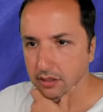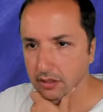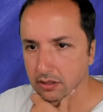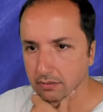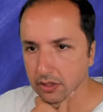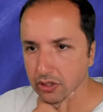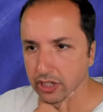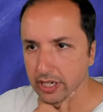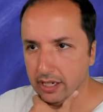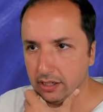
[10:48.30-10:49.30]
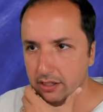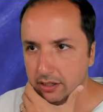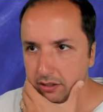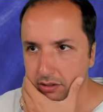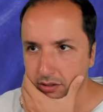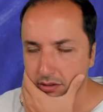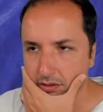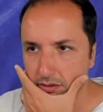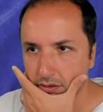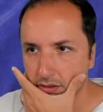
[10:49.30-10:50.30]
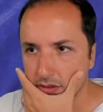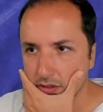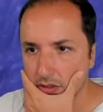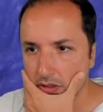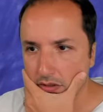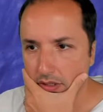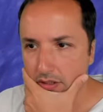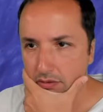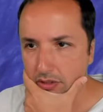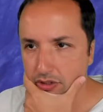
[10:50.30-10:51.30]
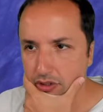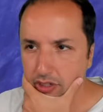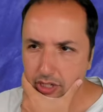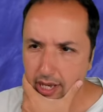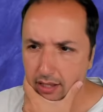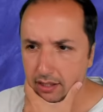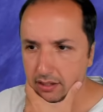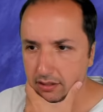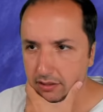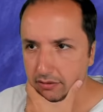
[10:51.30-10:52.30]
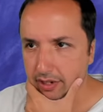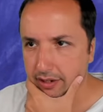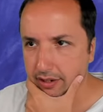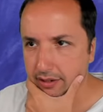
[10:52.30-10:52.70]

No more check. It has to exchange. Yeah, I think it's okay.